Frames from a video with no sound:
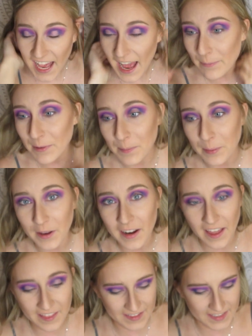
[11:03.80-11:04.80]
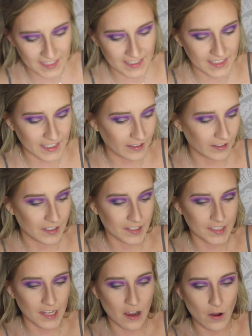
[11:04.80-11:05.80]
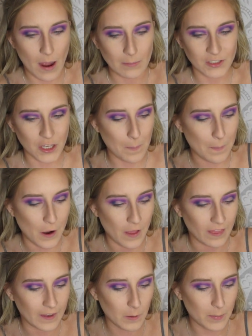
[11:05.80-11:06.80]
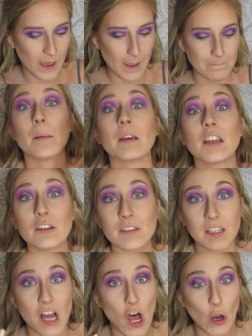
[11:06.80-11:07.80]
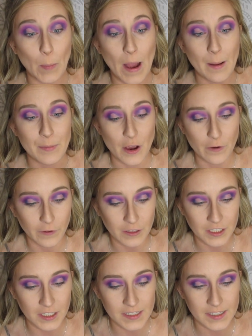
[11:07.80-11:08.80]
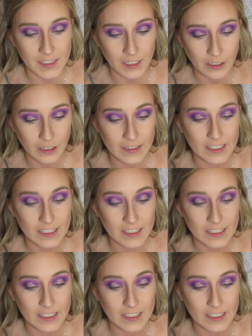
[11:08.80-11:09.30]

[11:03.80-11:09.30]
Time to put on this concealer. So I'm just going to put a little bit. I'm going to use the ColourPop No Filter Concealer.